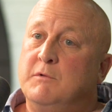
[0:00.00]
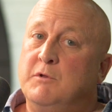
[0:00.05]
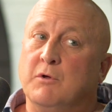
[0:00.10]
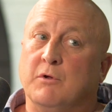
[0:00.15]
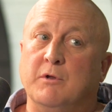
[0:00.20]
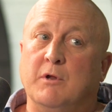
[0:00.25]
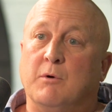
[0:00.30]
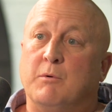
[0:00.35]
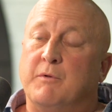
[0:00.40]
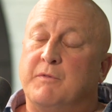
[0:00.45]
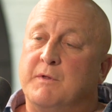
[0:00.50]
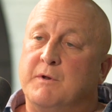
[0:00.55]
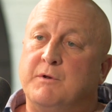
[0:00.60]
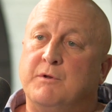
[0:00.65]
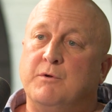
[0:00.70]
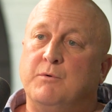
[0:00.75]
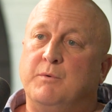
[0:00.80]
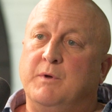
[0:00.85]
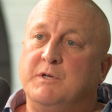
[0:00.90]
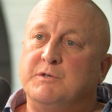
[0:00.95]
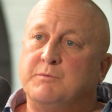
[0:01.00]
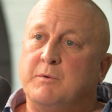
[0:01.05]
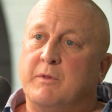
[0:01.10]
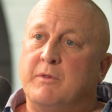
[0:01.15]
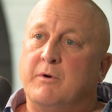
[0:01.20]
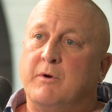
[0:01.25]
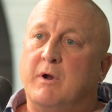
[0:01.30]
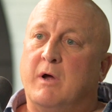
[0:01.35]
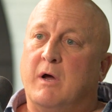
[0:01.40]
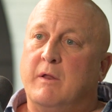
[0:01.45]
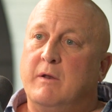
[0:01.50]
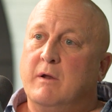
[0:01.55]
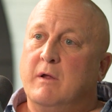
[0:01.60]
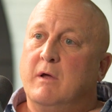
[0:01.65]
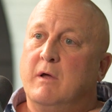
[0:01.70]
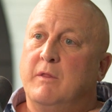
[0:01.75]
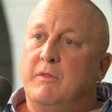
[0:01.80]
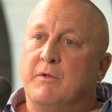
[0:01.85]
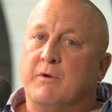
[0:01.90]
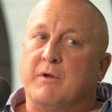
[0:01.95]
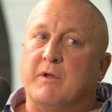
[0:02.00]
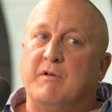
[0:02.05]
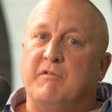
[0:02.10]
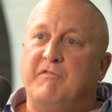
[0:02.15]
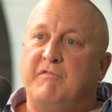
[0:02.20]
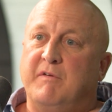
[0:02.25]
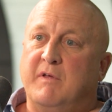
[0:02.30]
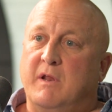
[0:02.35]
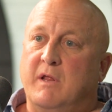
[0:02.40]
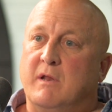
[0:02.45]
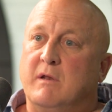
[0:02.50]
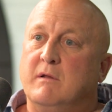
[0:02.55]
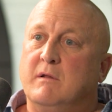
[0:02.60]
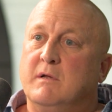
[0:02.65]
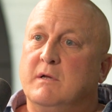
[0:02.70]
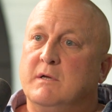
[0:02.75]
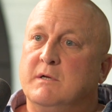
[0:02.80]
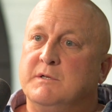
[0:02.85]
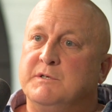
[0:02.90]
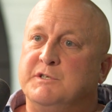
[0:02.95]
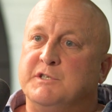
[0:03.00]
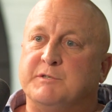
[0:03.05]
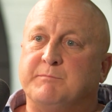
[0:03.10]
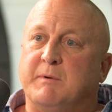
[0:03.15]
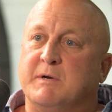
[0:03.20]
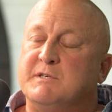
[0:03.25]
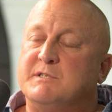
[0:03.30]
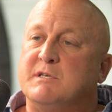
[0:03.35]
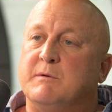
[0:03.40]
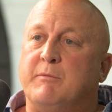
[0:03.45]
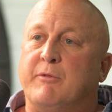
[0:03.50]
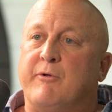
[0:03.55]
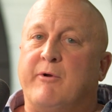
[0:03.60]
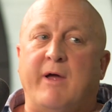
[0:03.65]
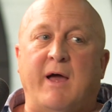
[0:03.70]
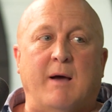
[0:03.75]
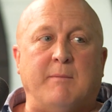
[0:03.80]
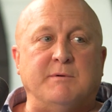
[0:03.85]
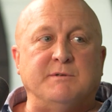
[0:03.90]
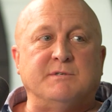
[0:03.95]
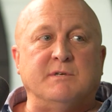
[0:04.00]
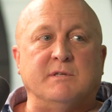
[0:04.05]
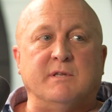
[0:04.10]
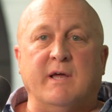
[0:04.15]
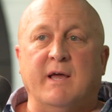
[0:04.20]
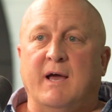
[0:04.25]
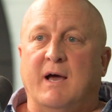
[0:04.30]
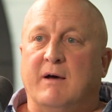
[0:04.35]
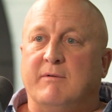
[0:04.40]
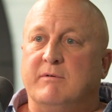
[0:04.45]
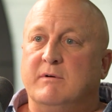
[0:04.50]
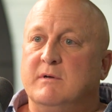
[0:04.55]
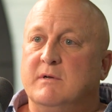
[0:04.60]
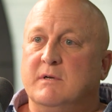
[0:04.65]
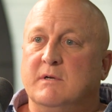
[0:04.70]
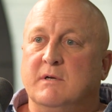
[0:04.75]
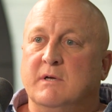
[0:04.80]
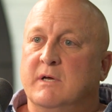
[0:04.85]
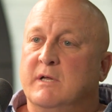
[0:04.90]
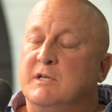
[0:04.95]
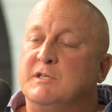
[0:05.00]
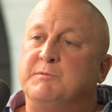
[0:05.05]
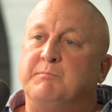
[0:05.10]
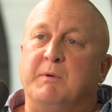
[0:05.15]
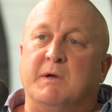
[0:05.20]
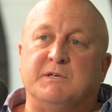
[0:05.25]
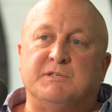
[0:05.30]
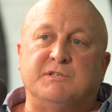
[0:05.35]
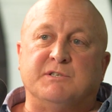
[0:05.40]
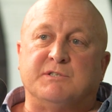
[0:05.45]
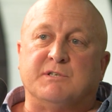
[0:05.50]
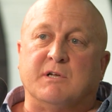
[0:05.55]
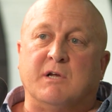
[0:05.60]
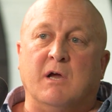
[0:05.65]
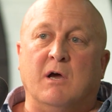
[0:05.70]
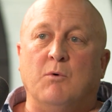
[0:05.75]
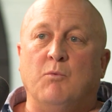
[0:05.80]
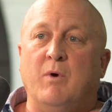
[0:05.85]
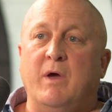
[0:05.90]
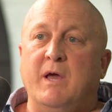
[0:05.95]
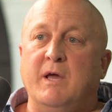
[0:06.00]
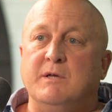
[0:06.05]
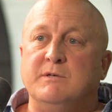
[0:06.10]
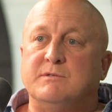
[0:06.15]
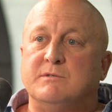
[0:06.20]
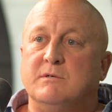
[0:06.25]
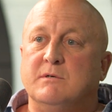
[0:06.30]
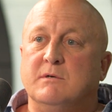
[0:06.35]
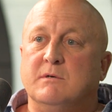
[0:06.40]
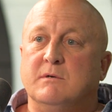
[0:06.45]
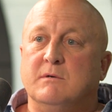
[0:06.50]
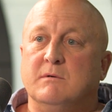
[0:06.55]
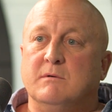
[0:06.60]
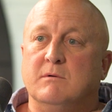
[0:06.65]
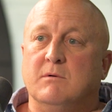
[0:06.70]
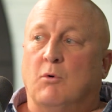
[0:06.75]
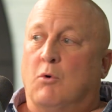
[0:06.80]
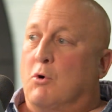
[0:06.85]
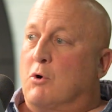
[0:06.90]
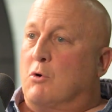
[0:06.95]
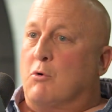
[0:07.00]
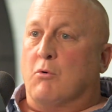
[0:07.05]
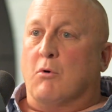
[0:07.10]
You'll know within 2 weeks whether or not they're going to fit in just by some of their habits that they have. And it's best just to cut ways or